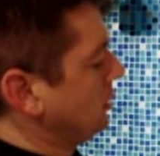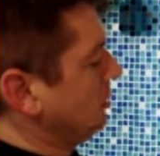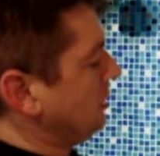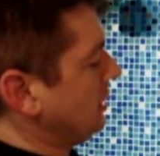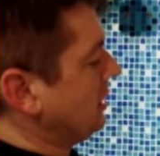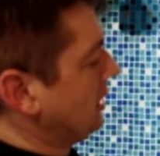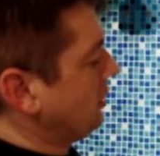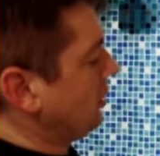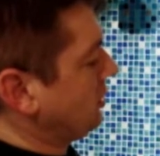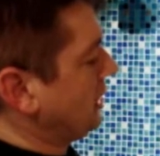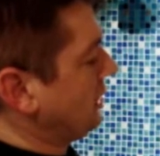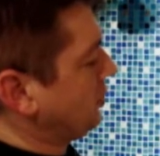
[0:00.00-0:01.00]
And yes, it
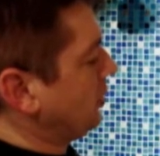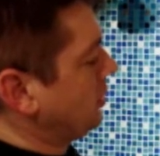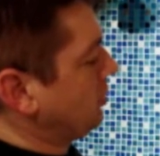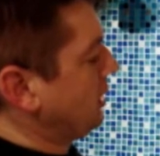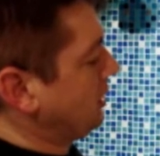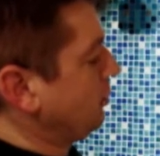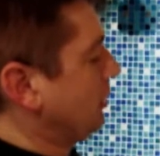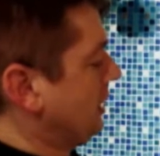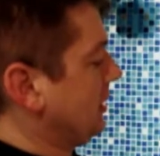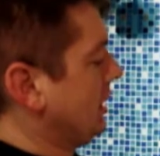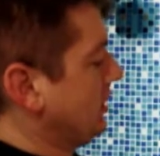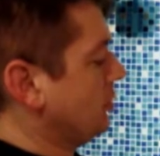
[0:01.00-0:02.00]
takes me a minute to make
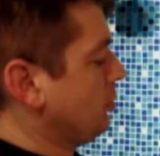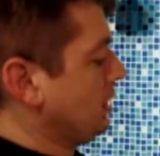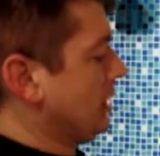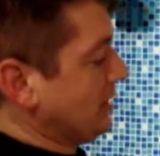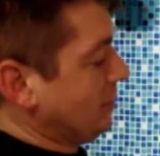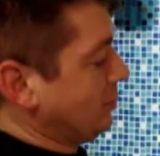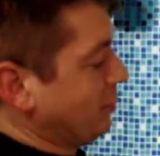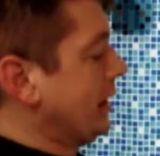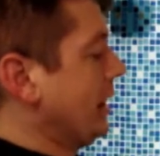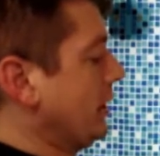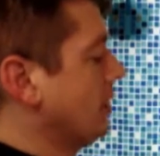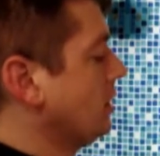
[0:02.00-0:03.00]
lather, but I don't
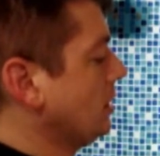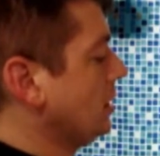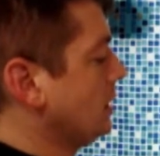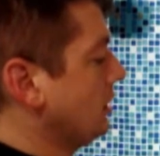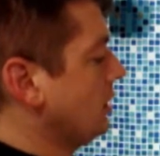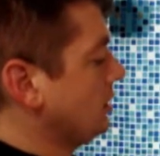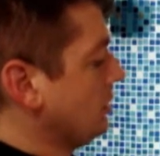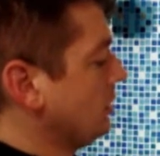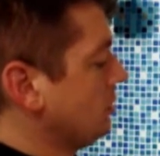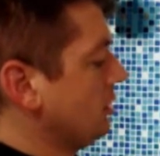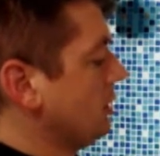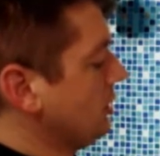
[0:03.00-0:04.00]
mind.
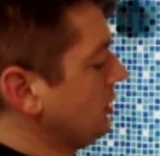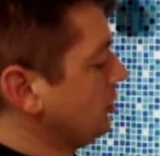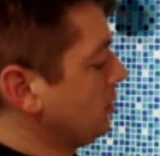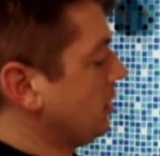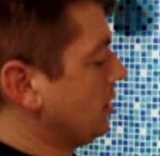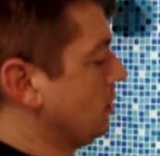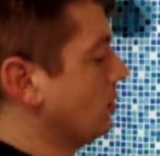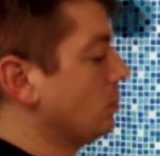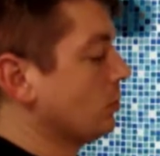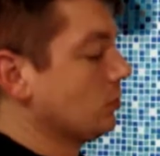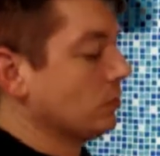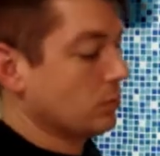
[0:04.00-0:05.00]
It's part of the whole
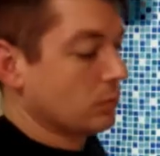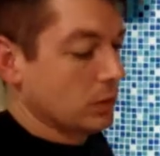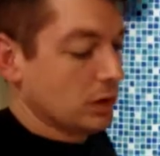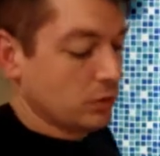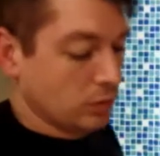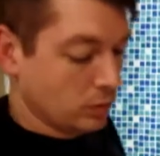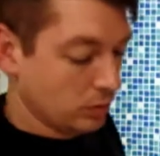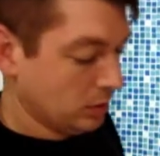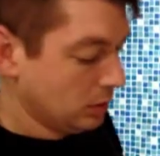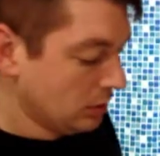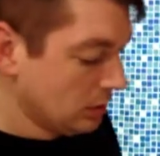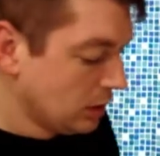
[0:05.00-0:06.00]
ritual
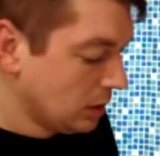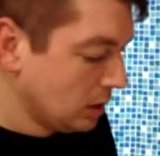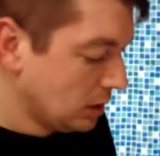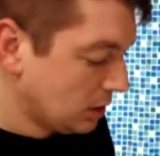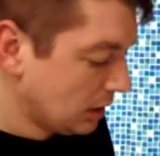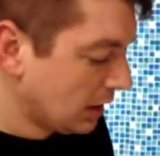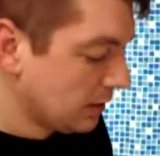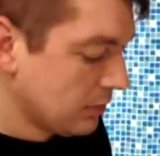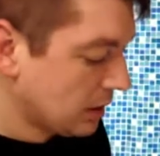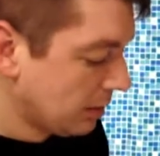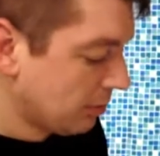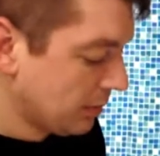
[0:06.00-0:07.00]
that I have
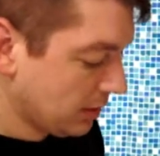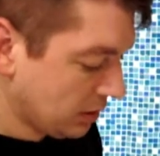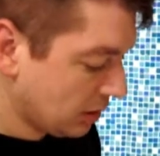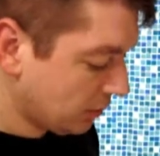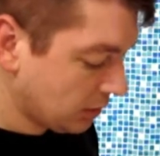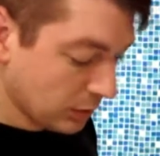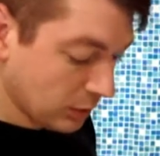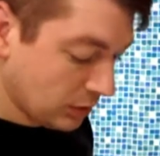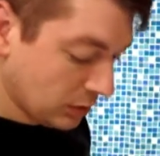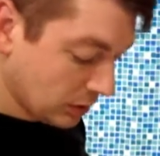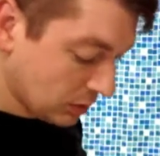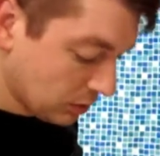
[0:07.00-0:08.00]
time to myself. So it
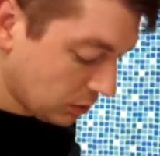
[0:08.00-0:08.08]
started to